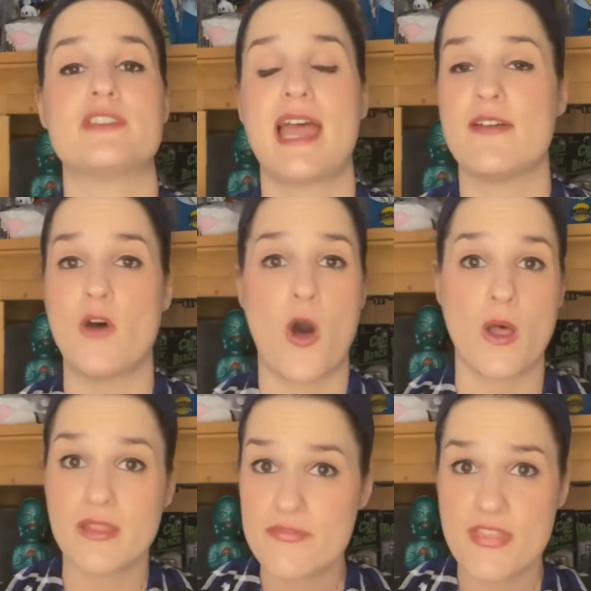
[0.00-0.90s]
to have
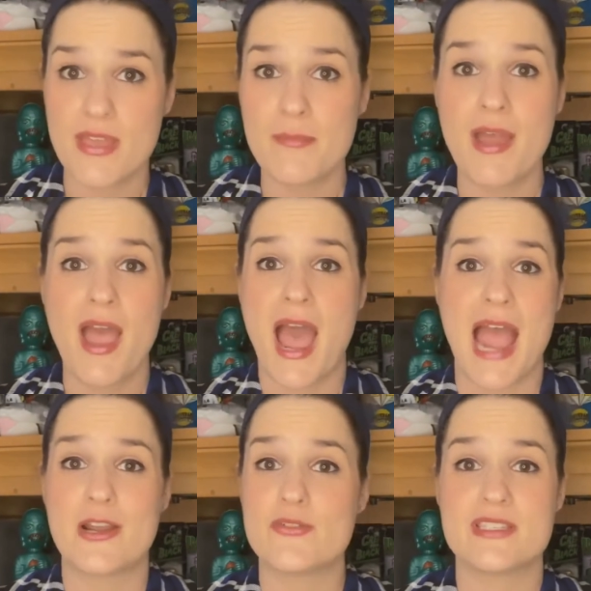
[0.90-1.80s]
all of them.
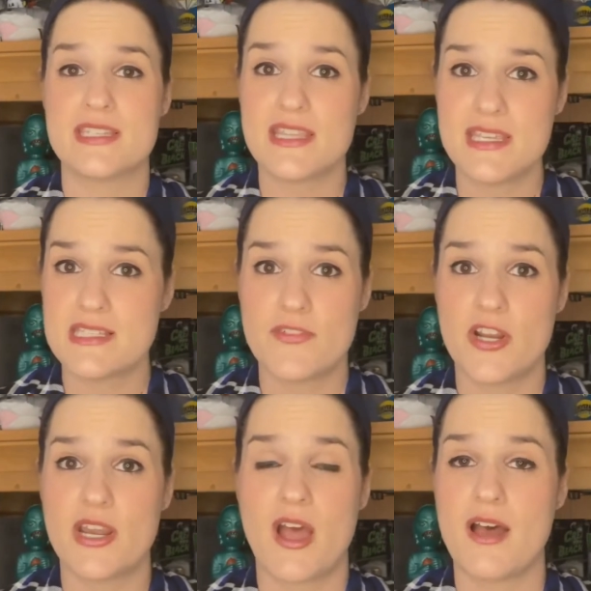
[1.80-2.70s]
I don't see these
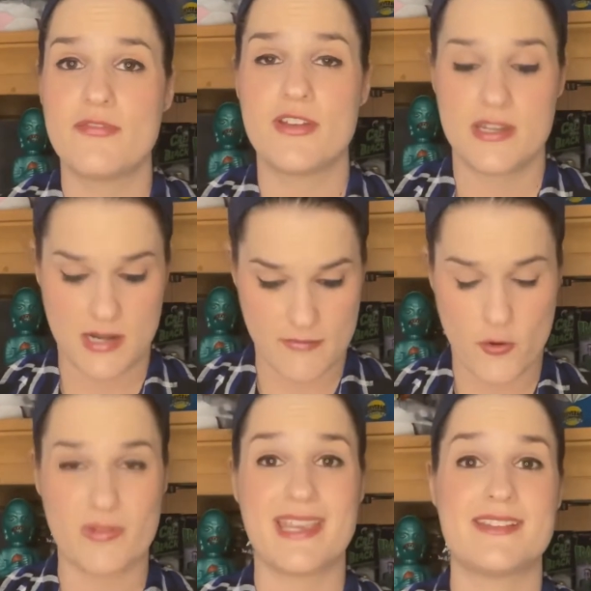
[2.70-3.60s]
very often. I've
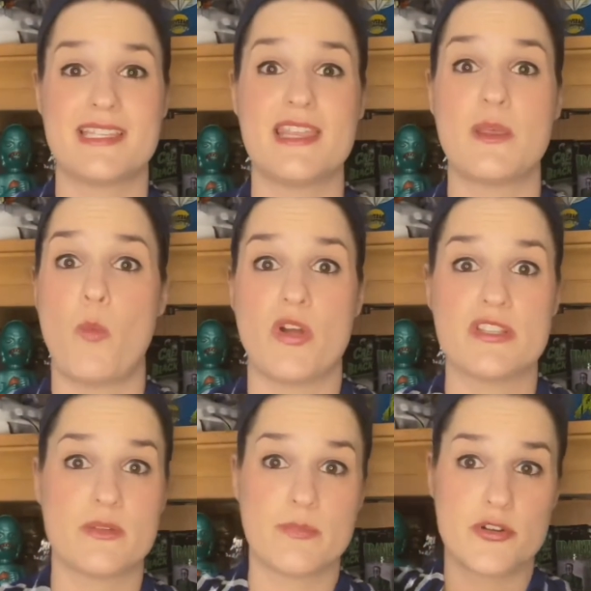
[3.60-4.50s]
only seen them
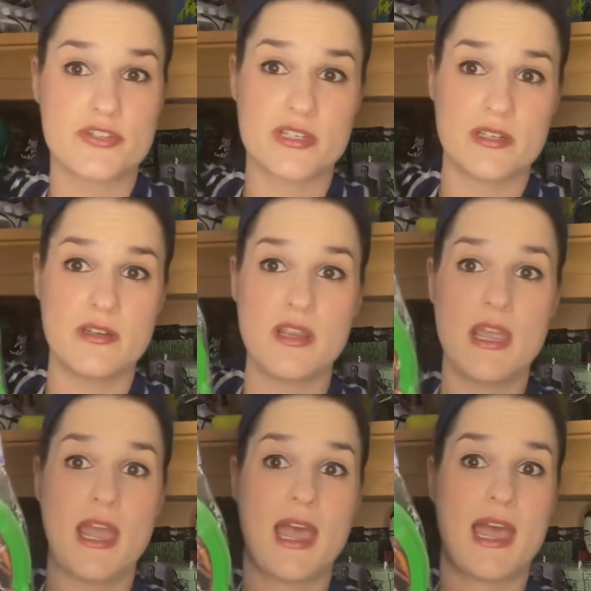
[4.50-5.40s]
once in person,
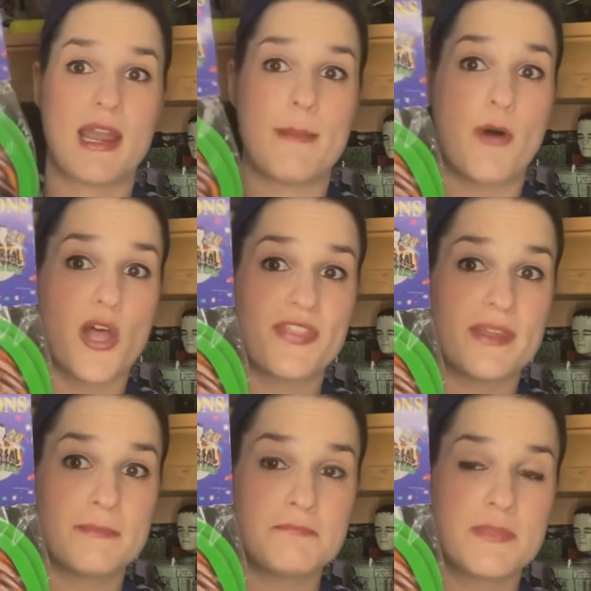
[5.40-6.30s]
and I bought
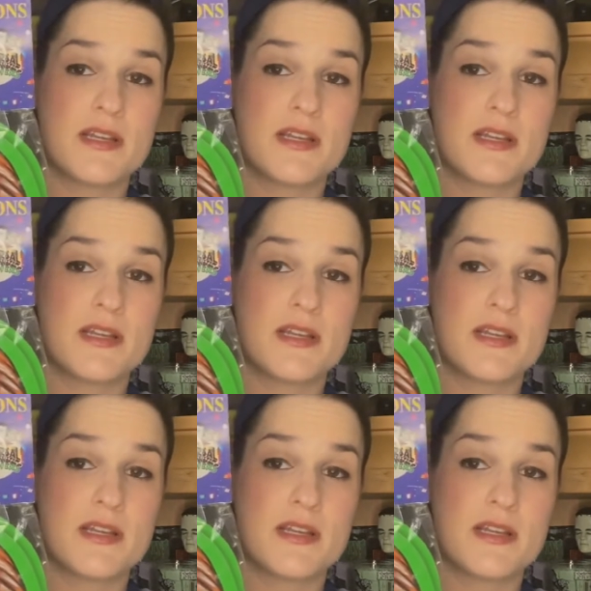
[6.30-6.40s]
them.